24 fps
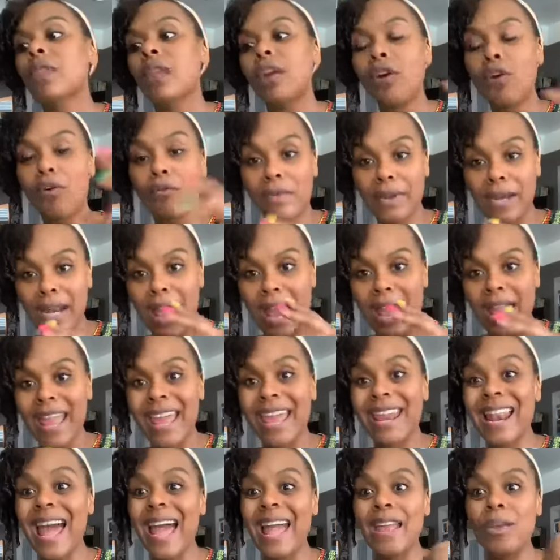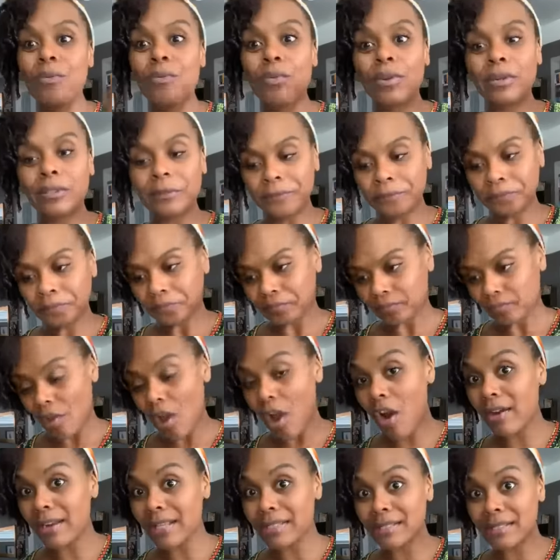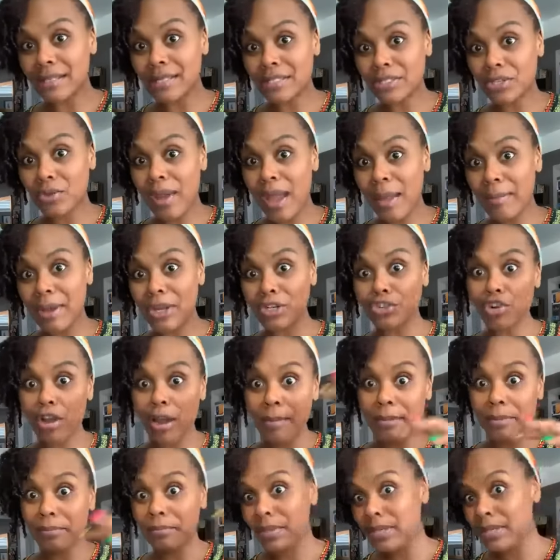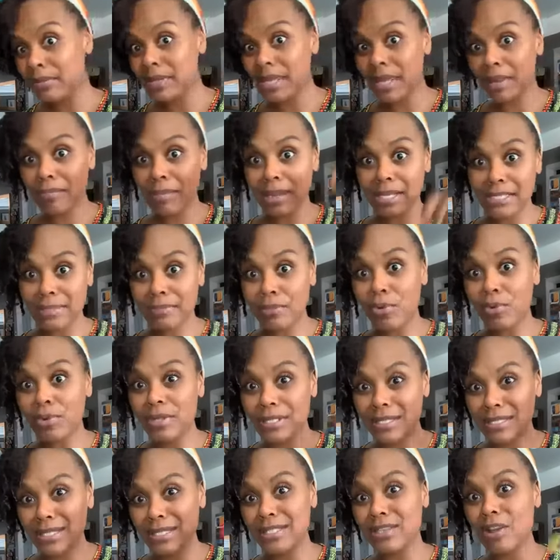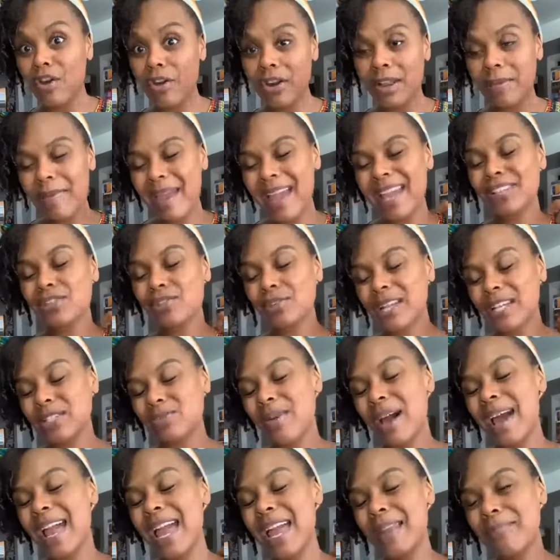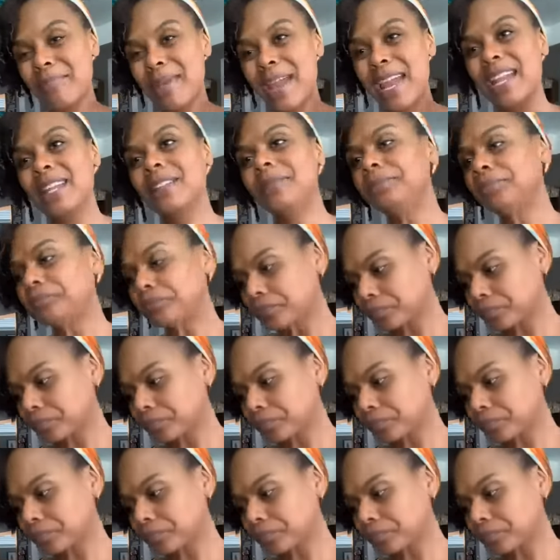overnight, and I ain't want to already still have my jar been putting in my smoothies. It's already made, so that's why I hadn't made it.